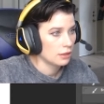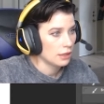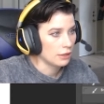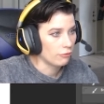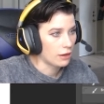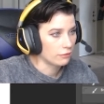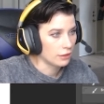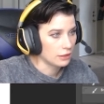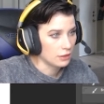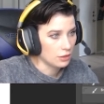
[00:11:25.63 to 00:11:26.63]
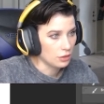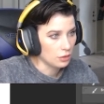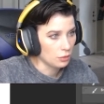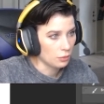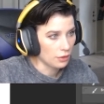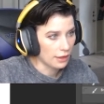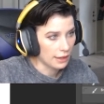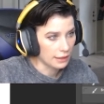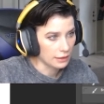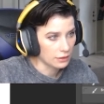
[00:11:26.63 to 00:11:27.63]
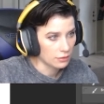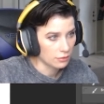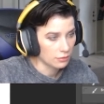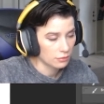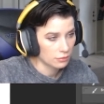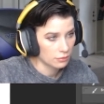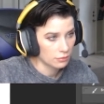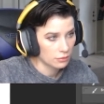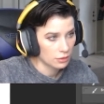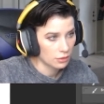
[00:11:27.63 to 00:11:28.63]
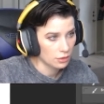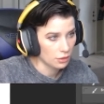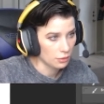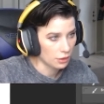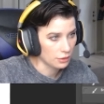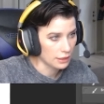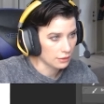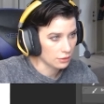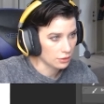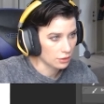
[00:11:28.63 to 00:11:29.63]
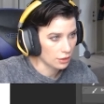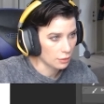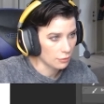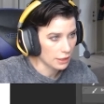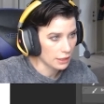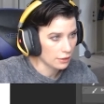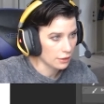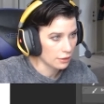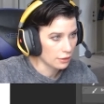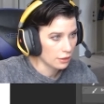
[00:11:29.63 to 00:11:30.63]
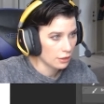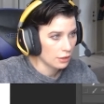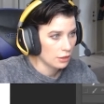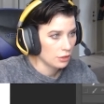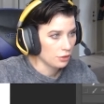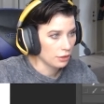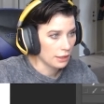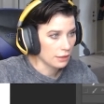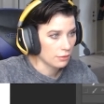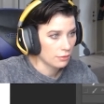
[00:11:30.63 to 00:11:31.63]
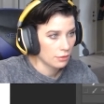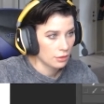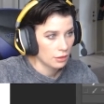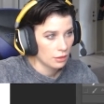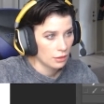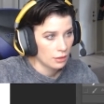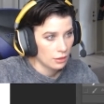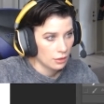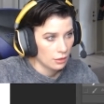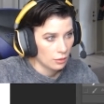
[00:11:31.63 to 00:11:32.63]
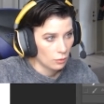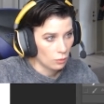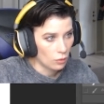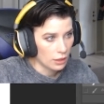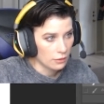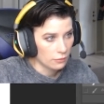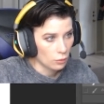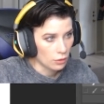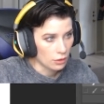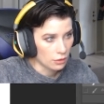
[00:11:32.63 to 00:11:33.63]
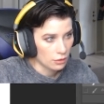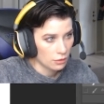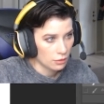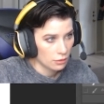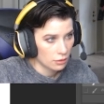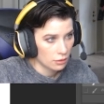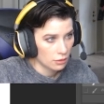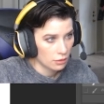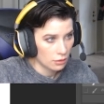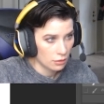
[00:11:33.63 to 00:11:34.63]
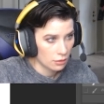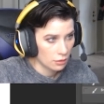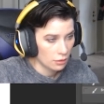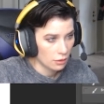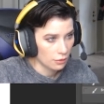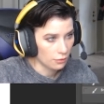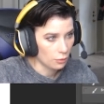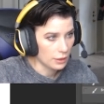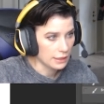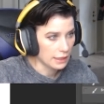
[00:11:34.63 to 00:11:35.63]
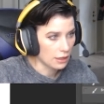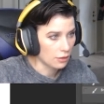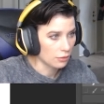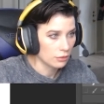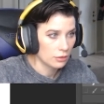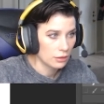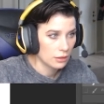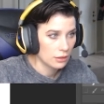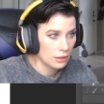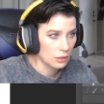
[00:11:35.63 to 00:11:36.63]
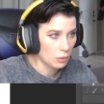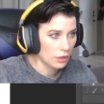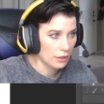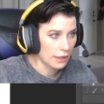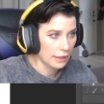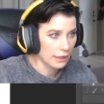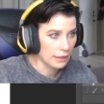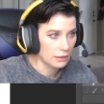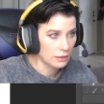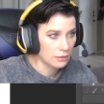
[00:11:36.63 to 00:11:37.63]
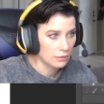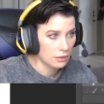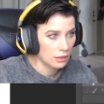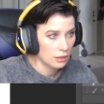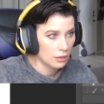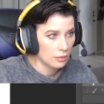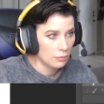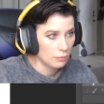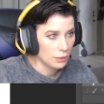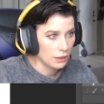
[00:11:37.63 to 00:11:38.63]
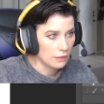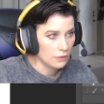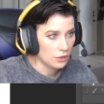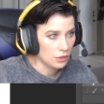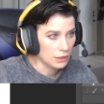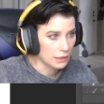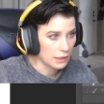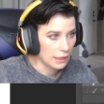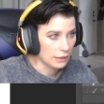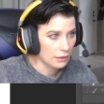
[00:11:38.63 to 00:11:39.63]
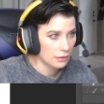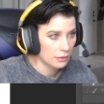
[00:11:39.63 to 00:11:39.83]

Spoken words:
in reference to where the head is. So it goes down to sternum right here. You're like 1/4 of the way down is where her neck ends. But if you notice, the neck